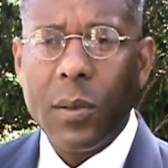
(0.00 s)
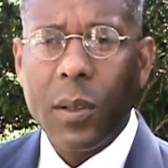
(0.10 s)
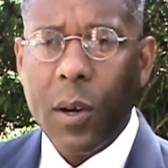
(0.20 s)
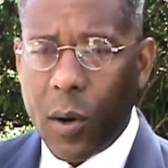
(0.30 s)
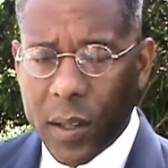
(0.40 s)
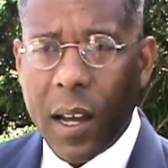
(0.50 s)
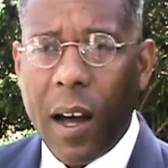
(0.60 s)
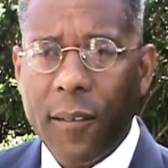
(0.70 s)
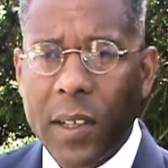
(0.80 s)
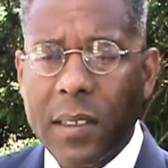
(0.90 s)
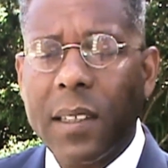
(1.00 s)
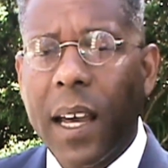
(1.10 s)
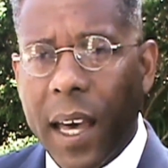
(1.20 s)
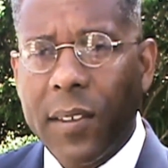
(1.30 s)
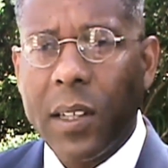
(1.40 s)
go on the offense, to
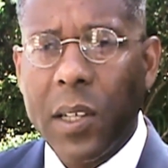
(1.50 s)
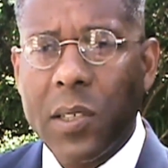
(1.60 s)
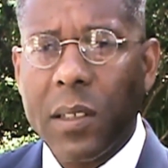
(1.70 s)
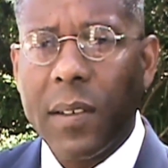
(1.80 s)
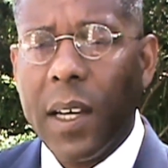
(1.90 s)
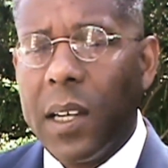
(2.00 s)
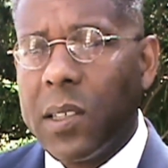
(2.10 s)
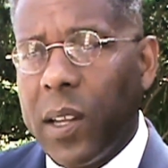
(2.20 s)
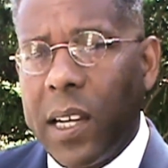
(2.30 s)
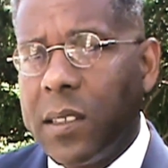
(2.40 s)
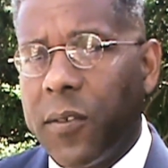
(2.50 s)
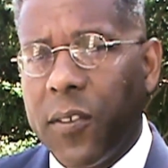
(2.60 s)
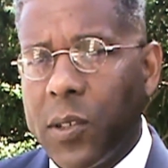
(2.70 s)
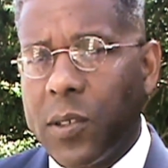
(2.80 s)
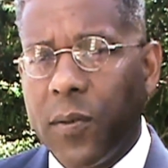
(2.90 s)
have the initiative. So that's the
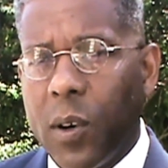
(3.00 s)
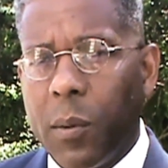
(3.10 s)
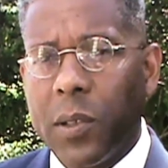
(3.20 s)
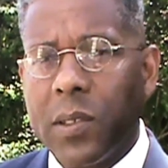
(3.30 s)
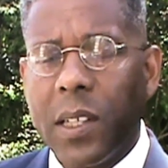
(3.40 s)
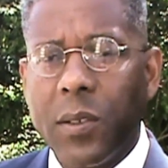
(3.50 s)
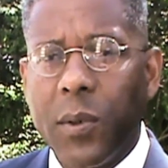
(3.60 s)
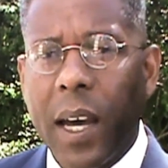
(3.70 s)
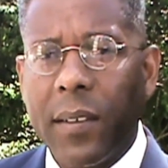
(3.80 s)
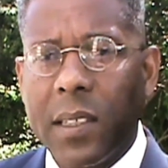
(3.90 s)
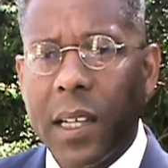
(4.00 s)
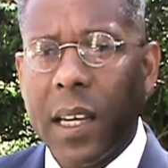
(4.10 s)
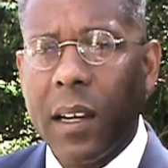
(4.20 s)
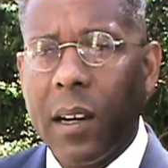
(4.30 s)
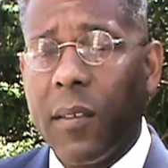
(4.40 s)
first and foremost thing that we have to take
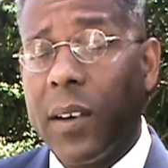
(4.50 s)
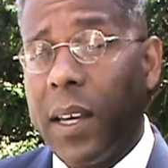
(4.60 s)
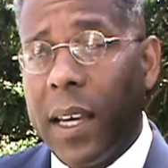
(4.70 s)
care of.